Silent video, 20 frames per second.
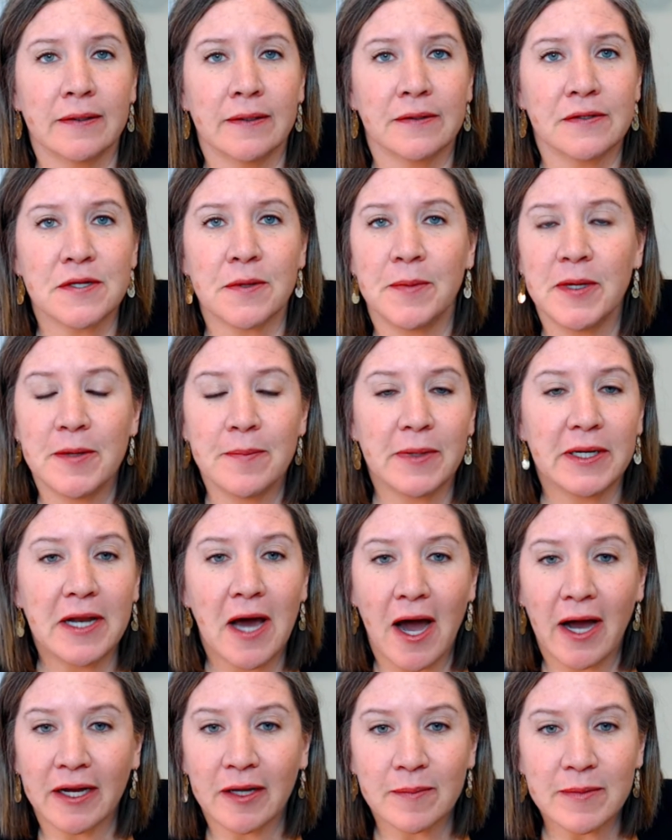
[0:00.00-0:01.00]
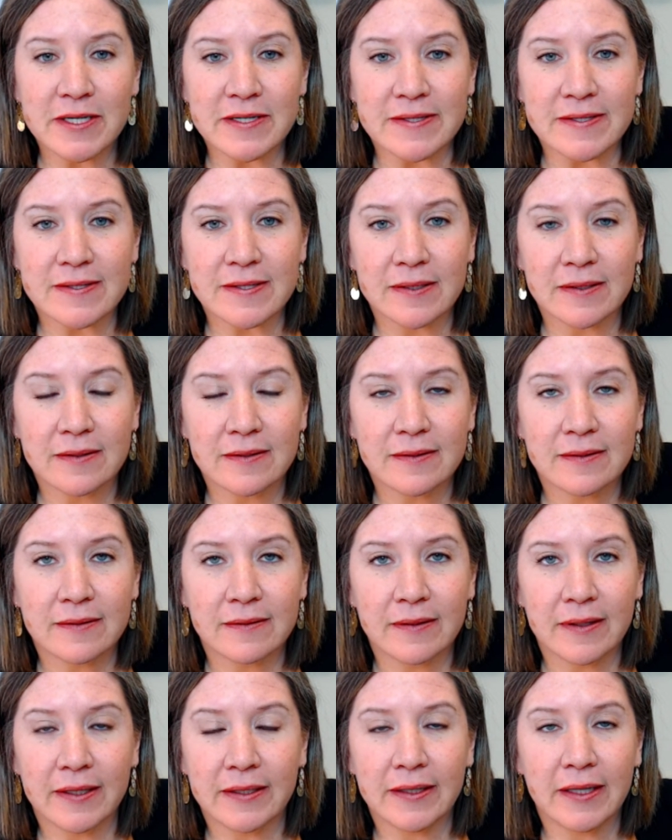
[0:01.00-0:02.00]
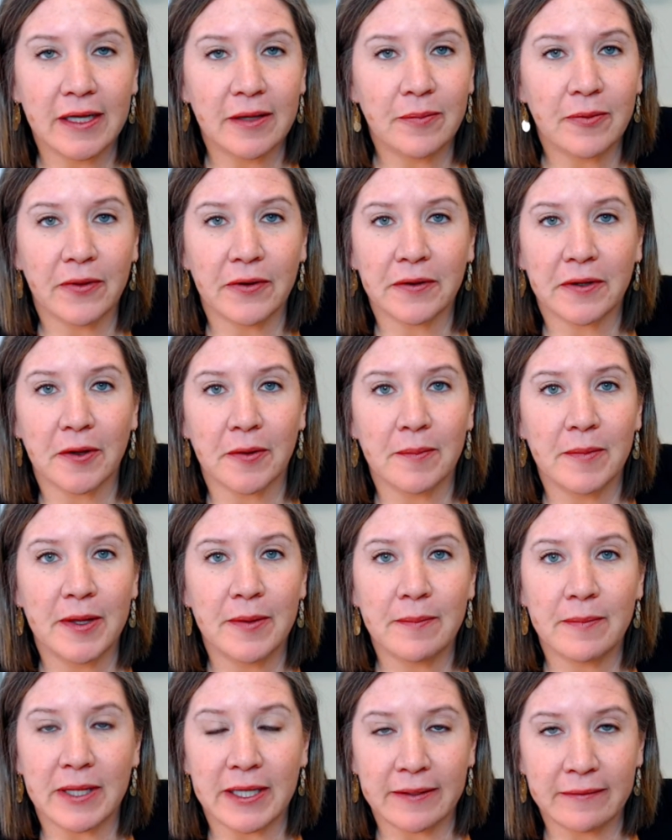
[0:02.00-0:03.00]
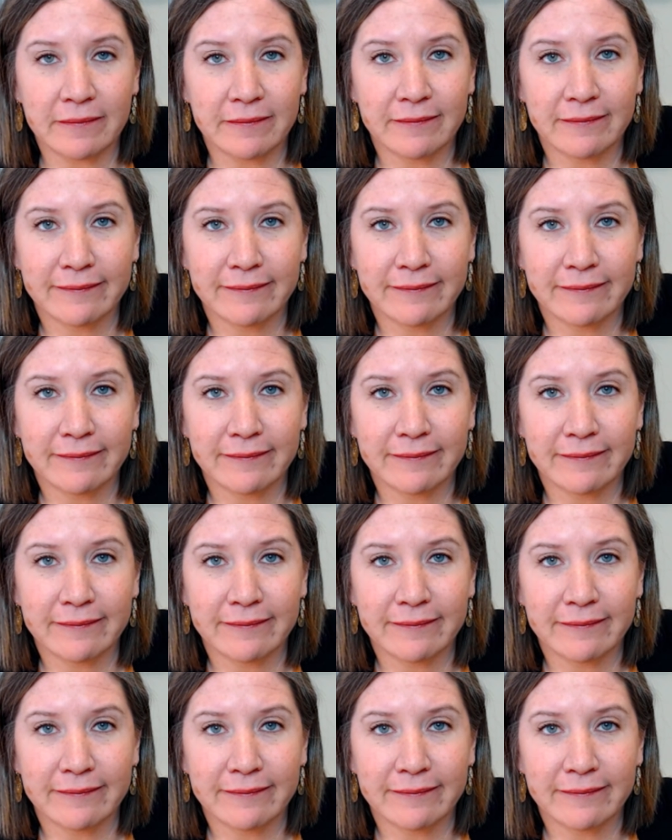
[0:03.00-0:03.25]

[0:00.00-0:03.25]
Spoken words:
to be monogamous and keep their commitment.